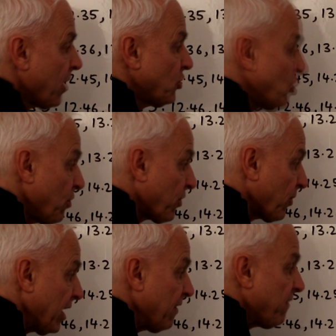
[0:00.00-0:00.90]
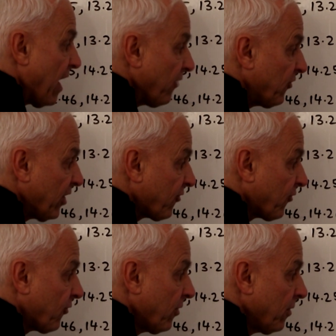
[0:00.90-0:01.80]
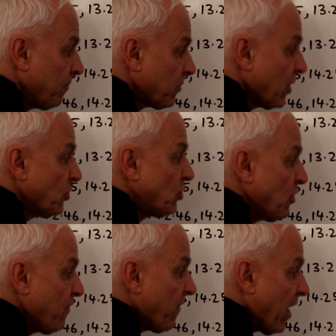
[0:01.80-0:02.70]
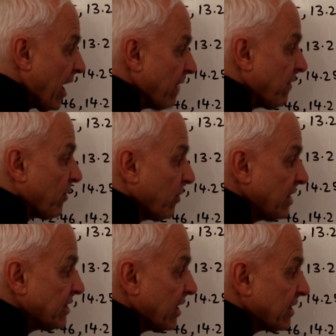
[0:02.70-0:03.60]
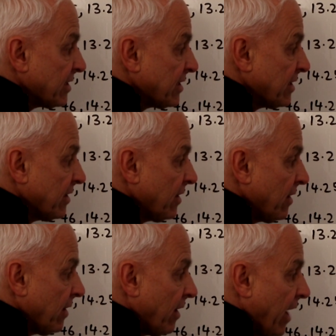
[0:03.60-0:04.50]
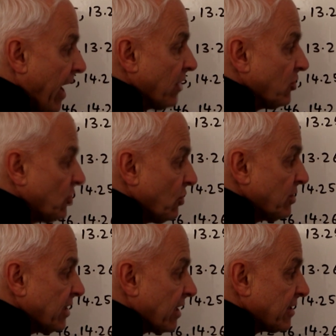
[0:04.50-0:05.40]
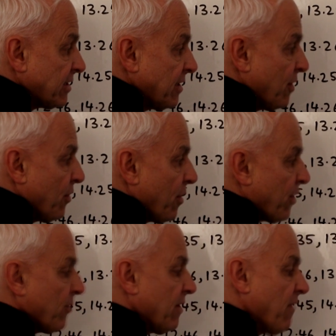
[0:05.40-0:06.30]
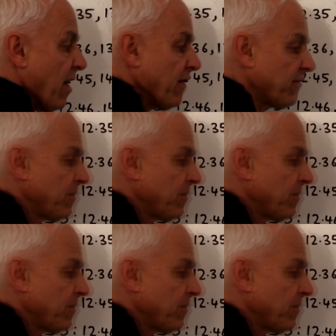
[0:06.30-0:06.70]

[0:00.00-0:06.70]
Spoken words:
2, 3, 5, 6, 2, 5, 3, 6, and 2, 6, 3, 5.